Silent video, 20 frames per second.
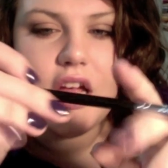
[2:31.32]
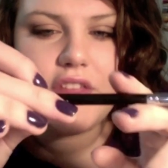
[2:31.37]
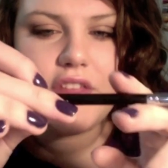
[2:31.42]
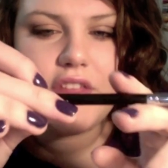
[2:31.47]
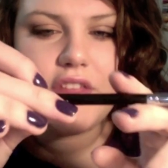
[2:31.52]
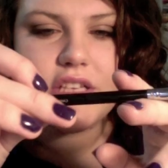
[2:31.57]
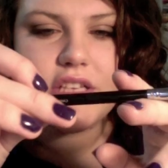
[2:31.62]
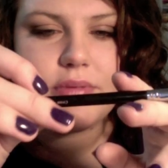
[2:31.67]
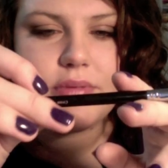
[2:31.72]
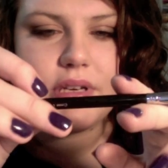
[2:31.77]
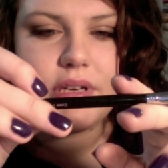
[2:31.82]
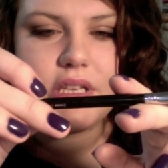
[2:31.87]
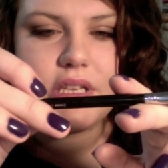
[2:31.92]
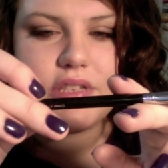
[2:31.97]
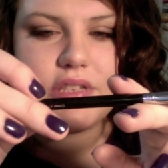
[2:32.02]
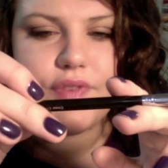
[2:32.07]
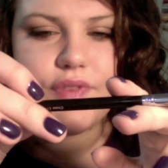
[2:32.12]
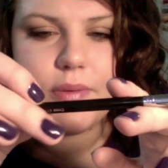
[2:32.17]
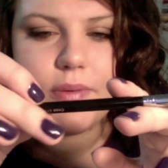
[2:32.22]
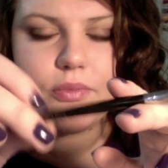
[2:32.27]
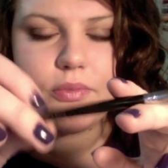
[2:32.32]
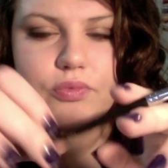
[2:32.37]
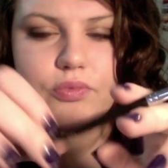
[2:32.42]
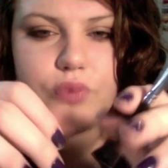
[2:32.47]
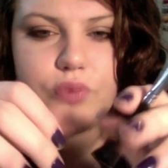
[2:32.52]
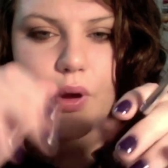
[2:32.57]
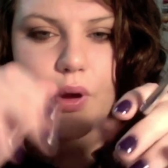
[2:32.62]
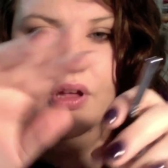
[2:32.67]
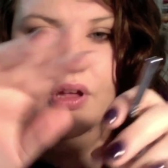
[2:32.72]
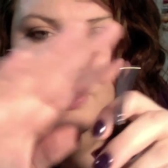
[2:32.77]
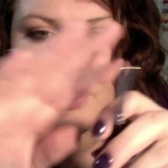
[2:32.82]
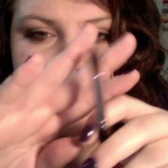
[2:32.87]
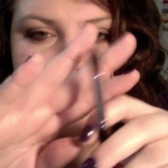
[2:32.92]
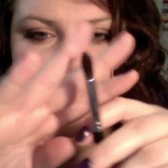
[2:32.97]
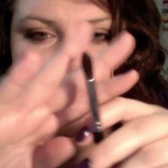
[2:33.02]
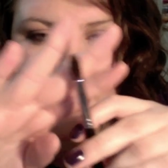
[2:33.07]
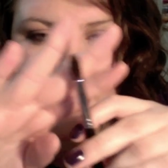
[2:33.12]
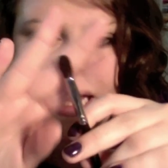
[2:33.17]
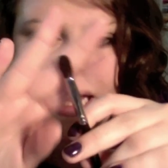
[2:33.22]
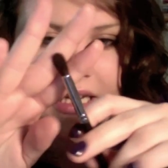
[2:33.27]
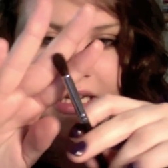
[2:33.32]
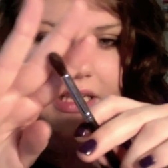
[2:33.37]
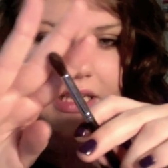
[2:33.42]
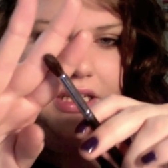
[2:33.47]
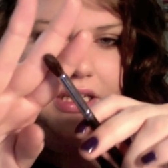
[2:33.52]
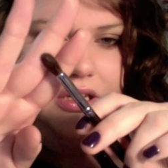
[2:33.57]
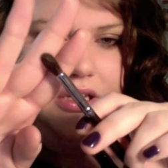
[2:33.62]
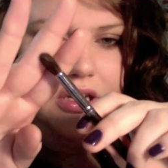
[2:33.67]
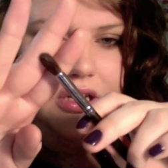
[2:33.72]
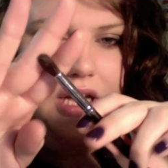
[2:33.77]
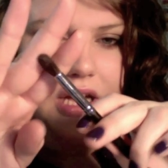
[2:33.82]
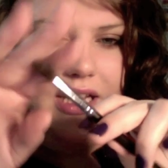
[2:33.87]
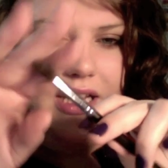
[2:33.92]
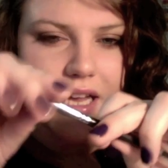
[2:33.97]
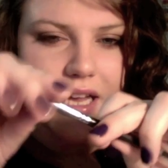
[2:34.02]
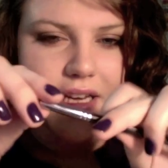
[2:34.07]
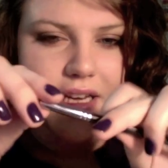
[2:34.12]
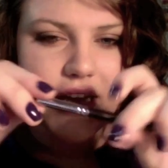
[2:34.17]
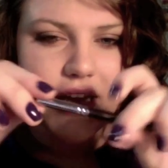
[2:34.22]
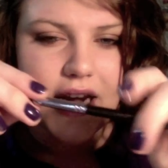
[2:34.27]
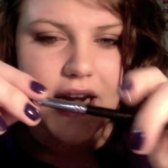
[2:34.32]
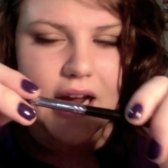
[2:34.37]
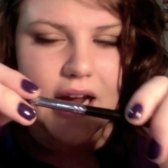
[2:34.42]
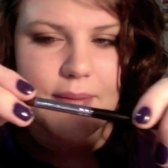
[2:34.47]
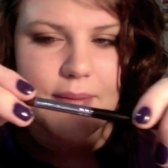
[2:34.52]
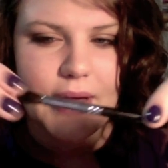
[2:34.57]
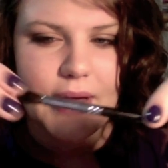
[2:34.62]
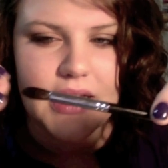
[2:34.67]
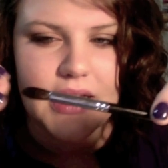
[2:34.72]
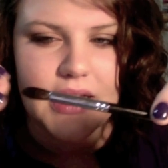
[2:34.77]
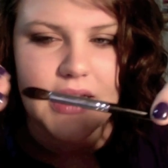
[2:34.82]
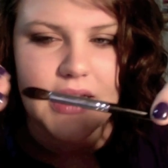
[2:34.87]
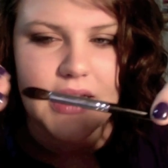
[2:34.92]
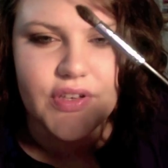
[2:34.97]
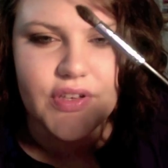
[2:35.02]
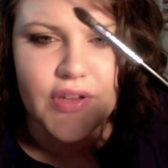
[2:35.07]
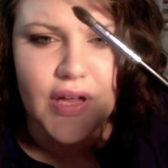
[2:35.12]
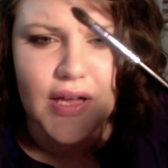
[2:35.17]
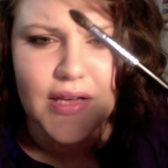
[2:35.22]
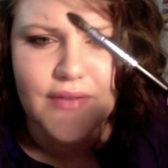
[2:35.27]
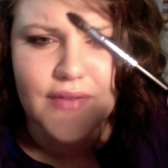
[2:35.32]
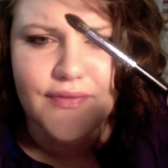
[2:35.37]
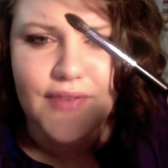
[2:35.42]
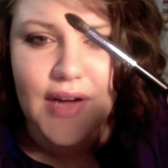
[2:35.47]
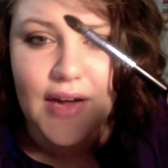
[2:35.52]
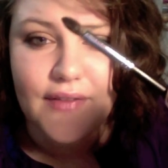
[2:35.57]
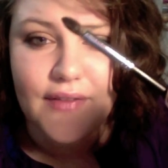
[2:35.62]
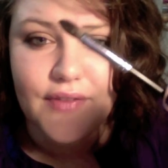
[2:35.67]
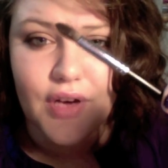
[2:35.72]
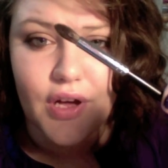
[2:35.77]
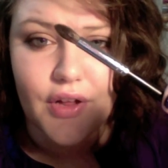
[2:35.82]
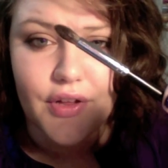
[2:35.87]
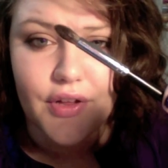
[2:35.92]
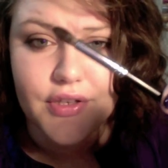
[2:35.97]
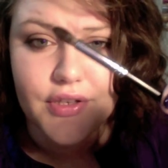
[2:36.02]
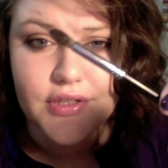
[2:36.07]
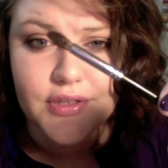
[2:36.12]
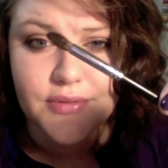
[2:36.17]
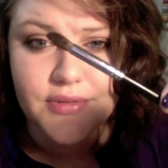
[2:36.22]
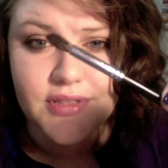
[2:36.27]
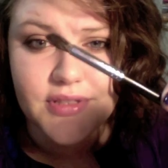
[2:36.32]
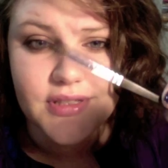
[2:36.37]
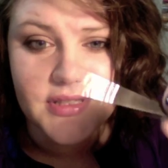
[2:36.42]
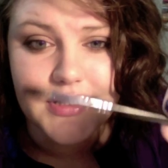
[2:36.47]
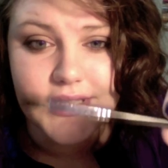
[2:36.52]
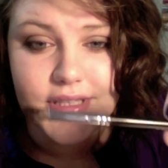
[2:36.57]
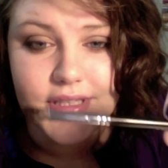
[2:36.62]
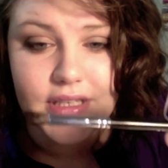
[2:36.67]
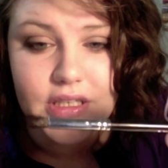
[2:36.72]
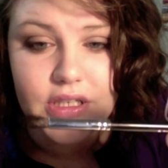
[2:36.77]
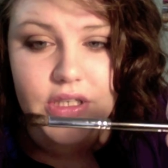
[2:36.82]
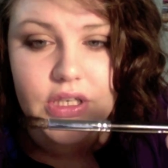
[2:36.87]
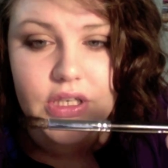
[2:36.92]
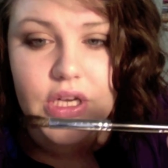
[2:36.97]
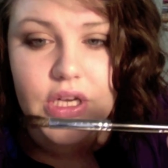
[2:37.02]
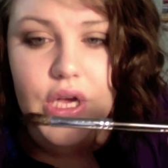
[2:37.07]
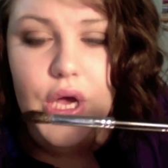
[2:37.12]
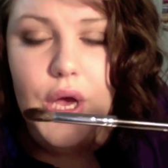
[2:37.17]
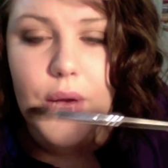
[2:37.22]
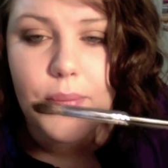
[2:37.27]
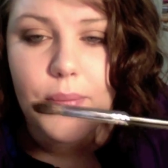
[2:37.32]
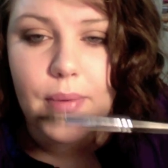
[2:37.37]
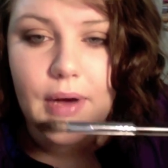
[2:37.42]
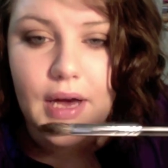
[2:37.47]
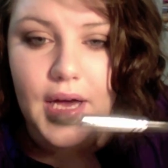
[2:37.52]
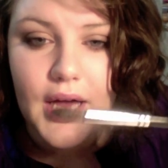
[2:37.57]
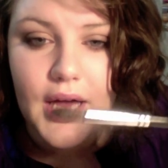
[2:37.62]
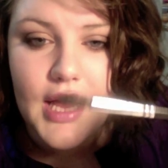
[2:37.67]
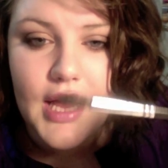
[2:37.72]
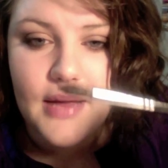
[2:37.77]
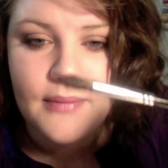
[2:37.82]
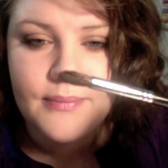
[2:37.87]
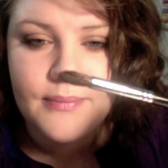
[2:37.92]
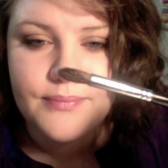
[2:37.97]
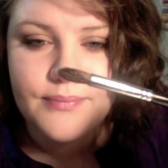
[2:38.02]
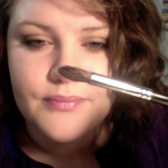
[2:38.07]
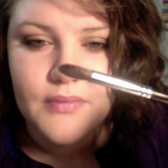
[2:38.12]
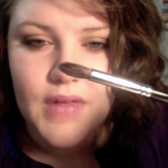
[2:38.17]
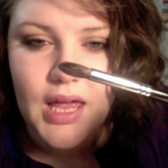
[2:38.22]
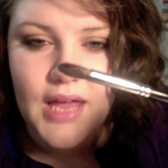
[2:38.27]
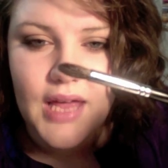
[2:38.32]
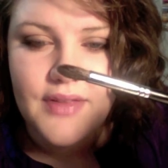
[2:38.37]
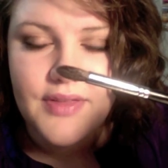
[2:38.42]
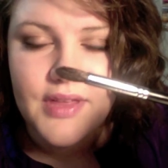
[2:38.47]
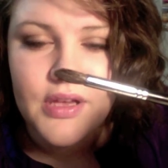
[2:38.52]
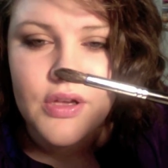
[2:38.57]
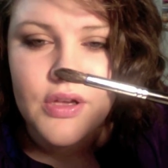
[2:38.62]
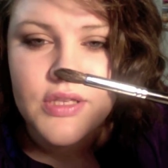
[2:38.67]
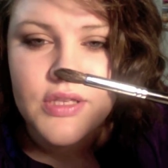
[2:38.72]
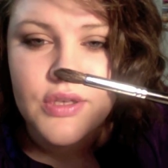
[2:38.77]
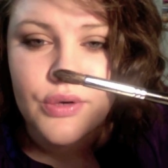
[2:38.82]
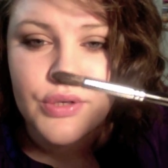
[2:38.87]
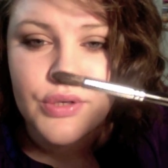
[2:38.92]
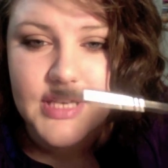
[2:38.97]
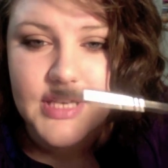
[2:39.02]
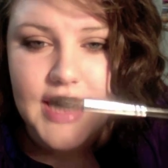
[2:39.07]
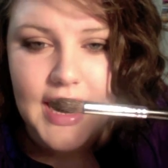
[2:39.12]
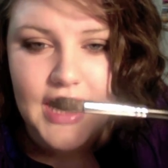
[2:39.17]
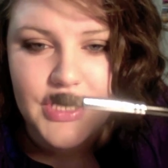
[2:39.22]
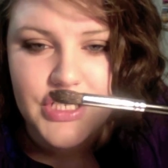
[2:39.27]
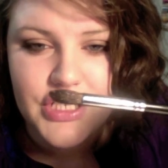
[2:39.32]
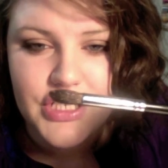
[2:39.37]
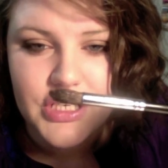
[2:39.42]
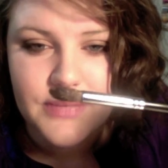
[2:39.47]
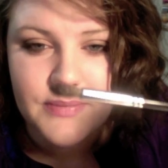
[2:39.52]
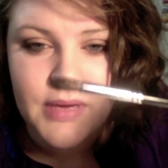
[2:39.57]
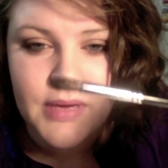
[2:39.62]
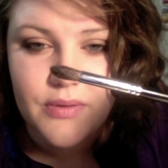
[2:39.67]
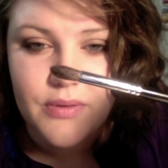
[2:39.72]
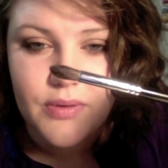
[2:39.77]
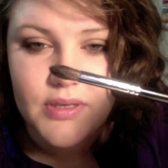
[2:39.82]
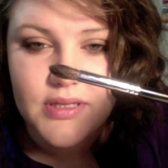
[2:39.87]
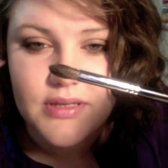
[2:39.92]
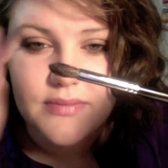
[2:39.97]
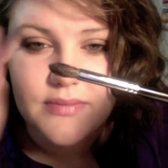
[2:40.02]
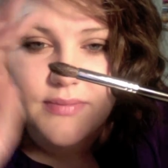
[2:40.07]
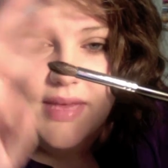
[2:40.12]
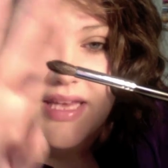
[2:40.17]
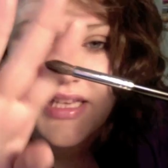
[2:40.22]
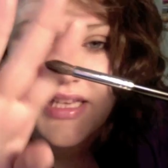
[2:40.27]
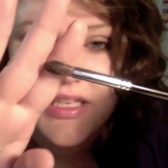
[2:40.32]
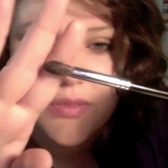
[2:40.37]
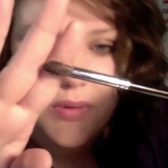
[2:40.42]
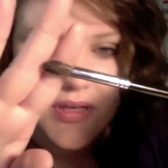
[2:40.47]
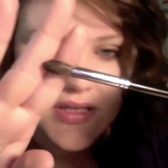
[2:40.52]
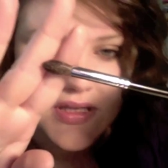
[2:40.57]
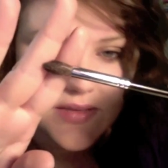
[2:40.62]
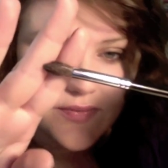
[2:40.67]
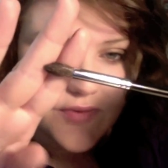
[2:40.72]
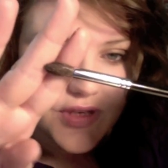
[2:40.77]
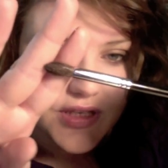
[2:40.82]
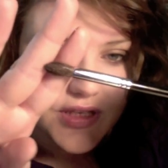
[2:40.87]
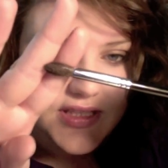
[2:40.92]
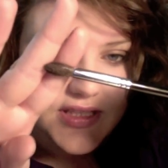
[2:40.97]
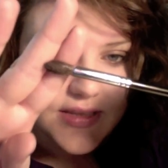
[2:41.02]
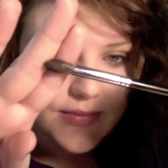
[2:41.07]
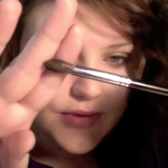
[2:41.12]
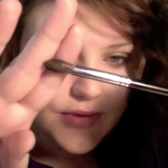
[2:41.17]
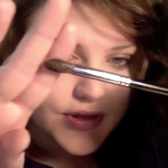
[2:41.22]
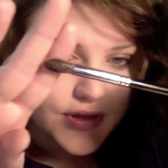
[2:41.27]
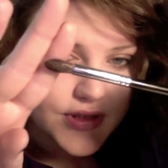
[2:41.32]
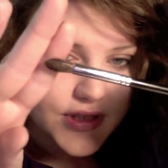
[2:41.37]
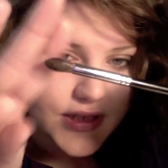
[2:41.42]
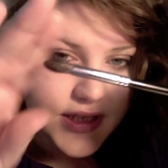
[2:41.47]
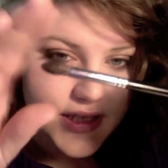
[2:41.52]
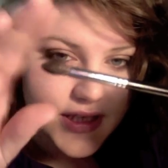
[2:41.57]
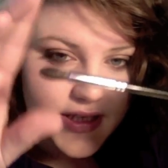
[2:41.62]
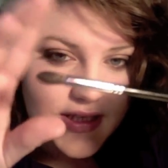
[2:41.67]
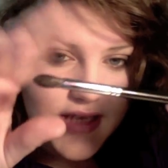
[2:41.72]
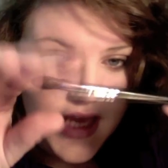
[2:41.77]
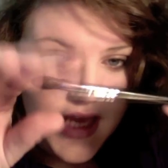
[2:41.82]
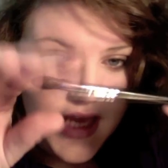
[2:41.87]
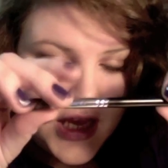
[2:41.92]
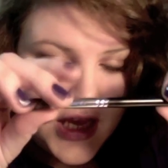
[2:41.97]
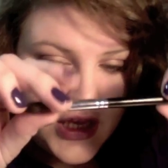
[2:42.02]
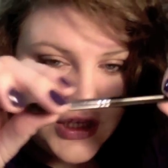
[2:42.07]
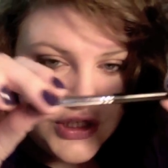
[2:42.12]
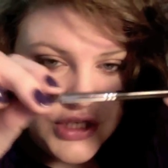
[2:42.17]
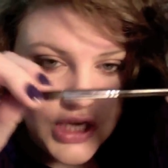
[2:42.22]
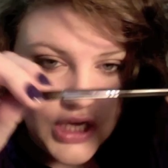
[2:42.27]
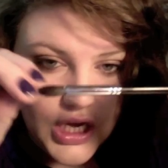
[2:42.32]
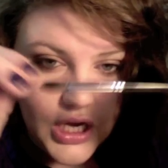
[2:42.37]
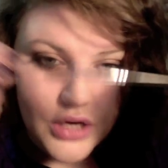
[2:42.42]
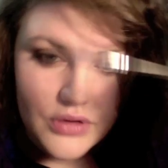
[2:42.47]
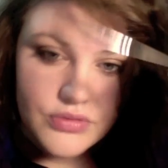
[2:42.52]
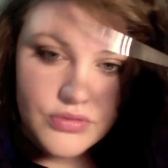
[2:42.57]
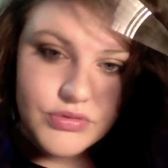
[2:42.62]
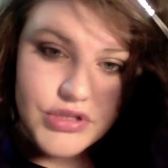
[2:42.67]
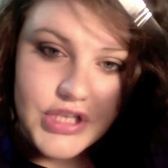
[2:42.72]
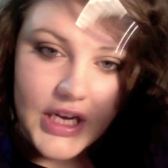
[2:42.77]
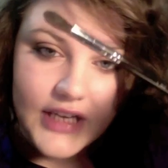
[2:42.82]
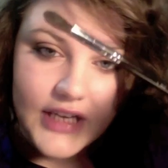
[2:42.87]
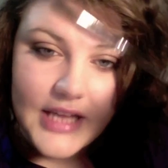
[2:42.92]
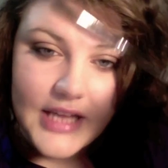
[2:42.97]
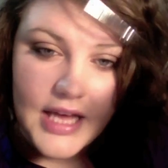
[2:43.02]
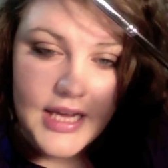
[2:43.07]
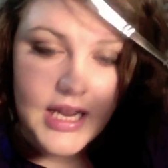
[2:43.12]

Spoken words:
This one is from Royal and Langnickel. I got it at IMATS for like $5. It was a steal. But I think Sonia Kashuk makes one really similar to this. So check that